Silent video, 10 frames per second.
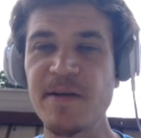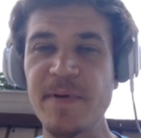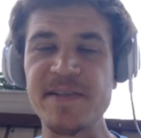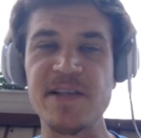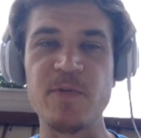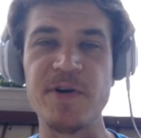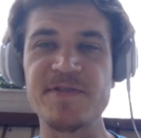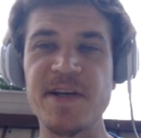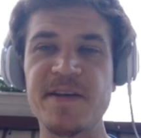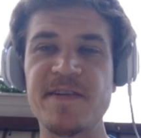basically where you
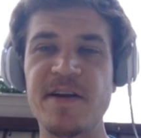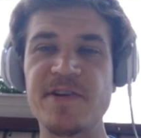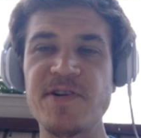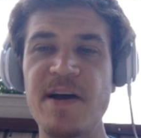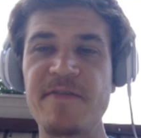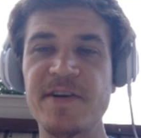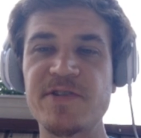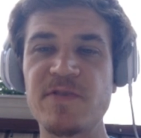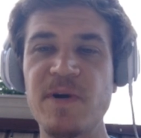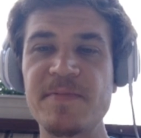send a ton of traffic
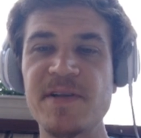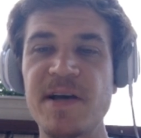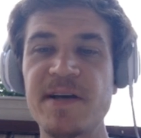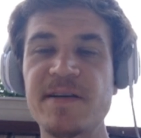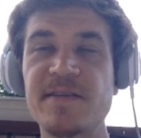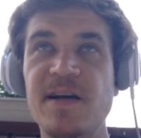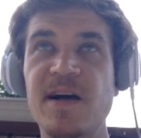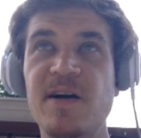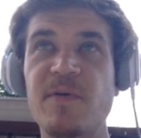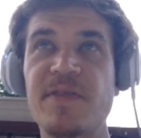to a website
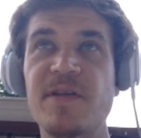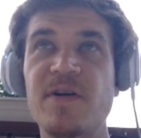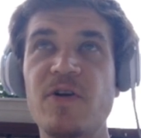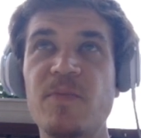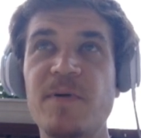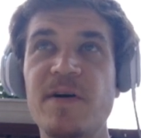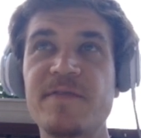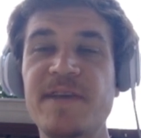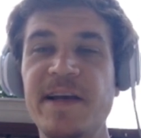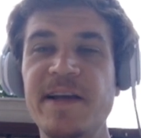with the hope of
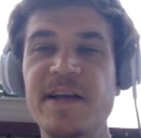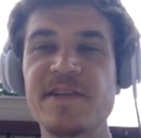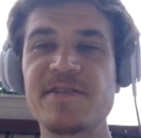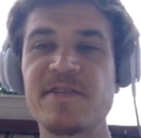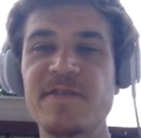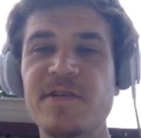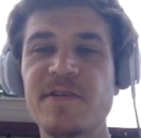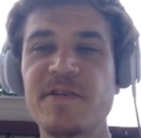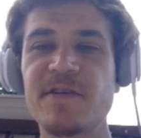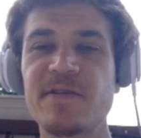taking down the server
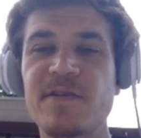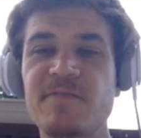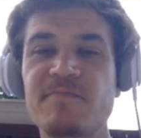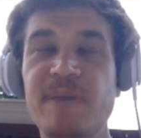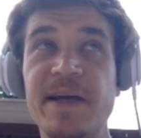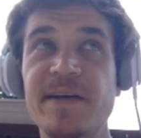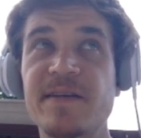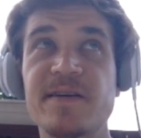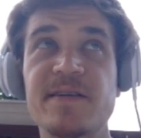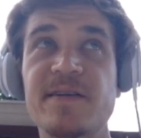or making
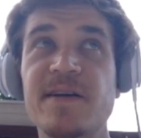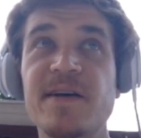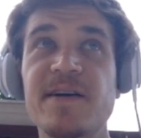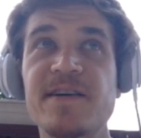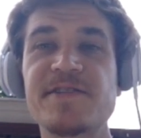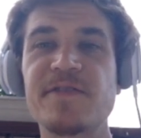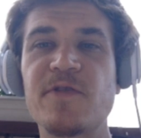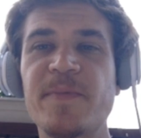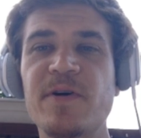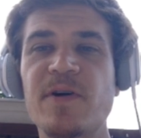the server
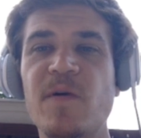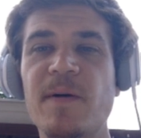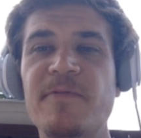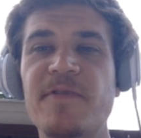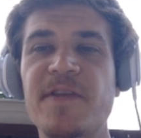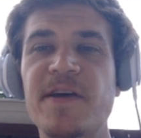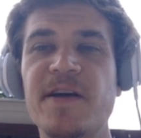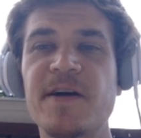bill go up for the